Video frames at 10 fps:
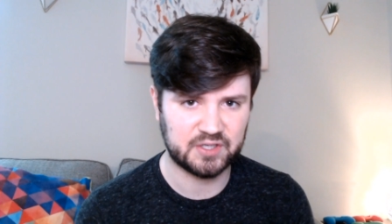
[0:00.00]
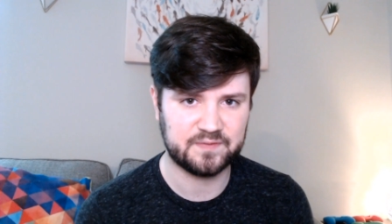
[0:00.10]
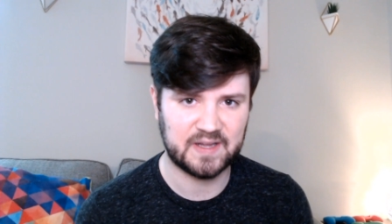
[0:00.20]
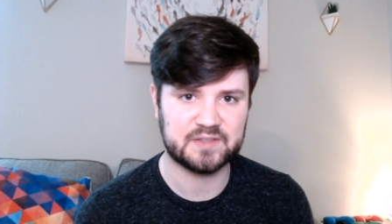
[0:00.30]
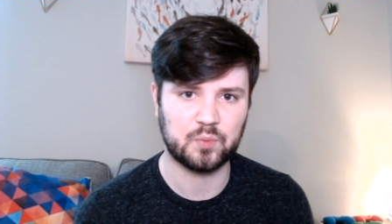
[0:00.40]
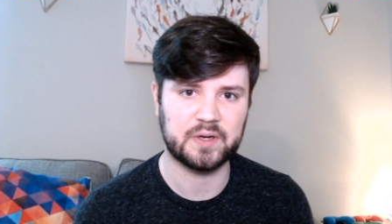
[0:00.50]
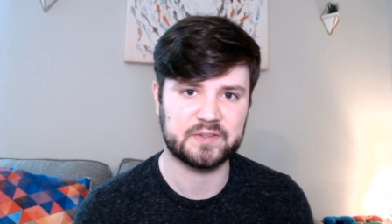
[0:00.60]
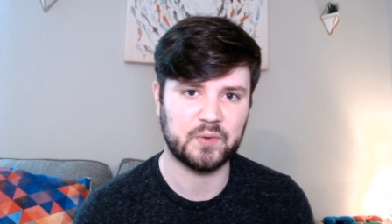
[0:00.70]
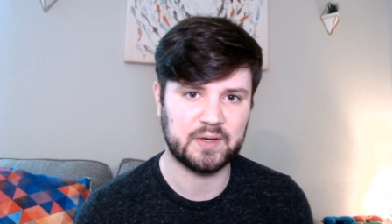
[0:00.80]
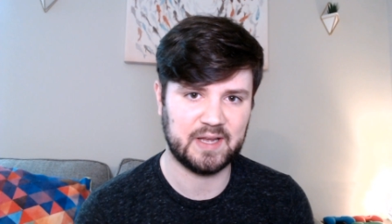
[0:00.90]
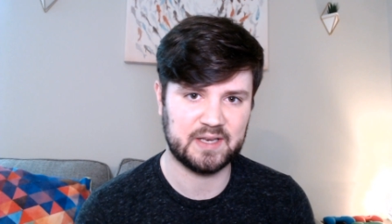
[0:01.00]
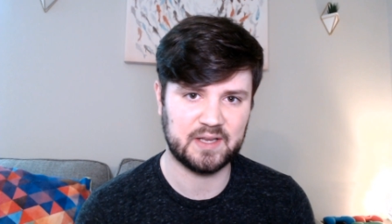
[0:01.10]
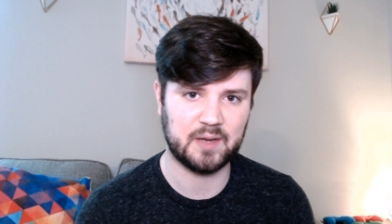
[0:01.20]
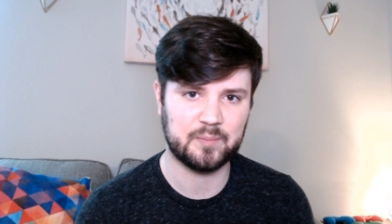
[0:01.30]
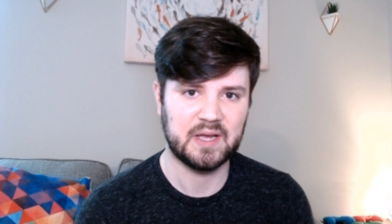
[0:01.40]
if that's where it's going to
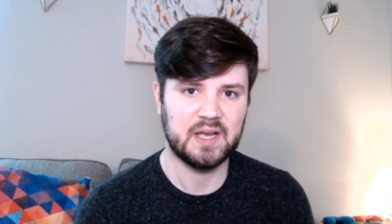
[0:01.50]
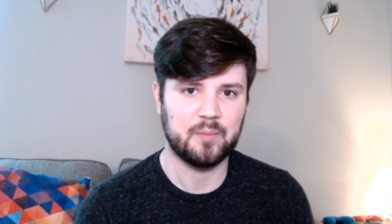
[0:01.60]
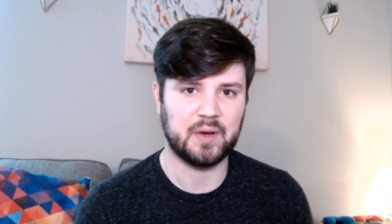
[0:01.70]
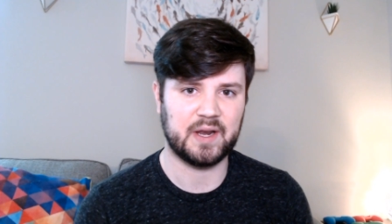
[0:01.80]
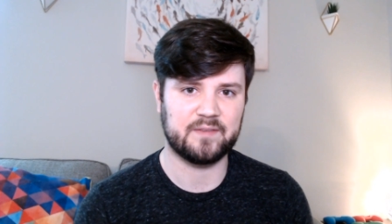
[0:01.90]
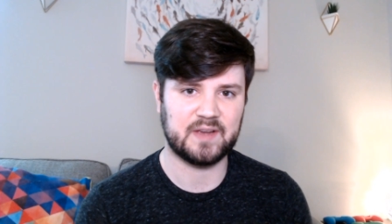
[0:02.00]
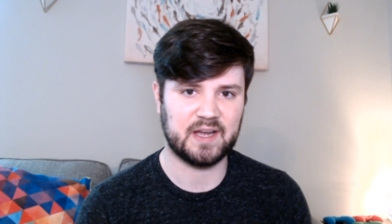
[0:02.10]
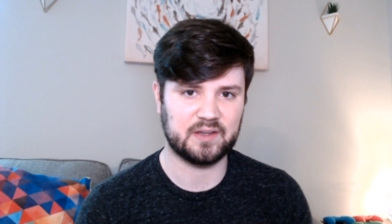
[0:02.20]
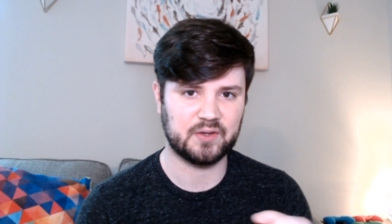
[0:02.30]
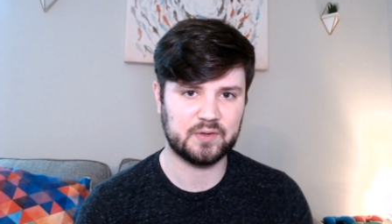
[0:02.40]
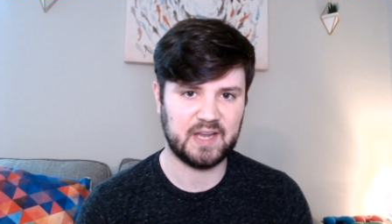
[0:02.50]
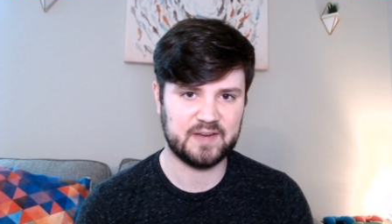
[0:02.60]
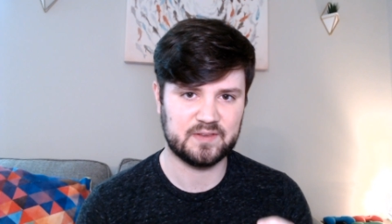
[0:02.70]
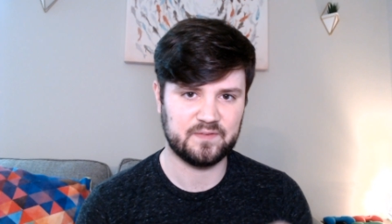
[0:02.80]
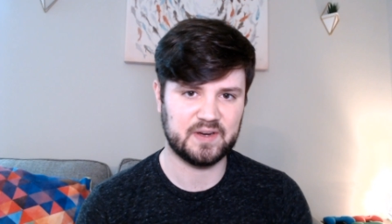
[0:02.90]
end up, but I've got a little
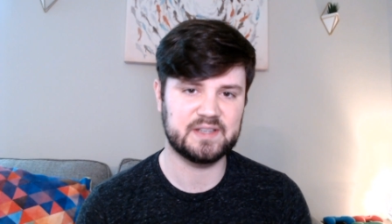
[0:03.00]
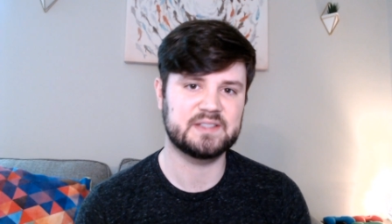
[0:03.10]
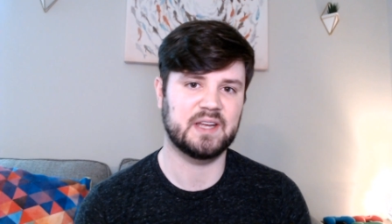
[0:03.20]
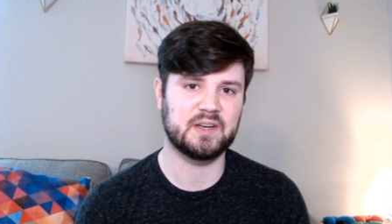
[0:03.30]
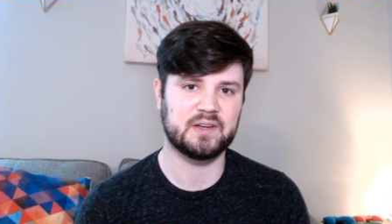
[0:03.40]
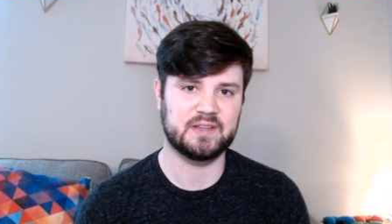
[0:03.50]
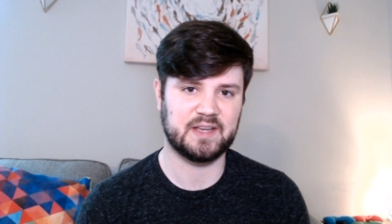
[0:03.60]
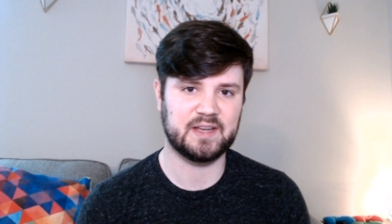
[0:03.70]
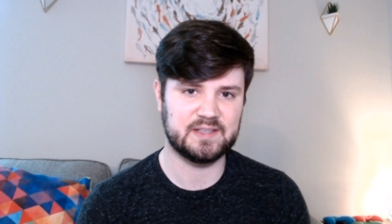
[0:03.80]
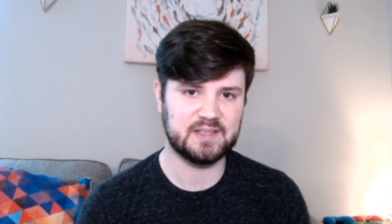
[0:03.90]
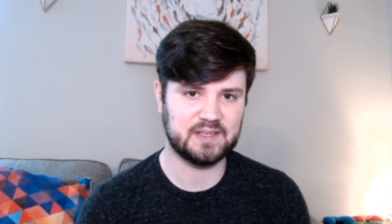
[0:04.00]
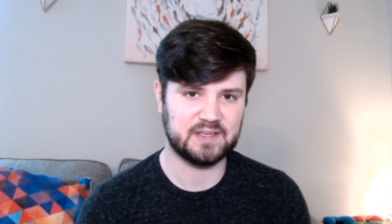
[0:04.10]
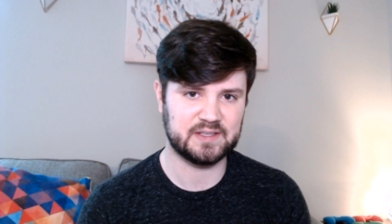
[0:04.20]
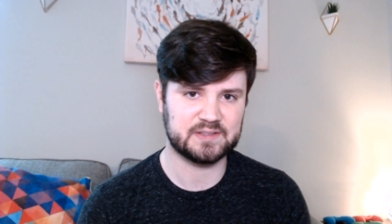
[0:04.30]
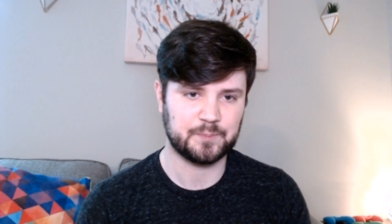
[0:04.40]
cave in the very center, and the idea
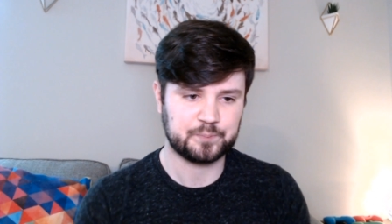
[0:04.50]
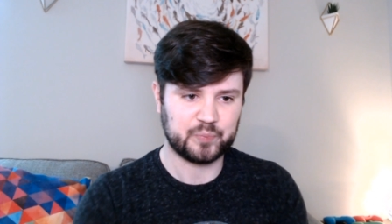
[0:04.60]
is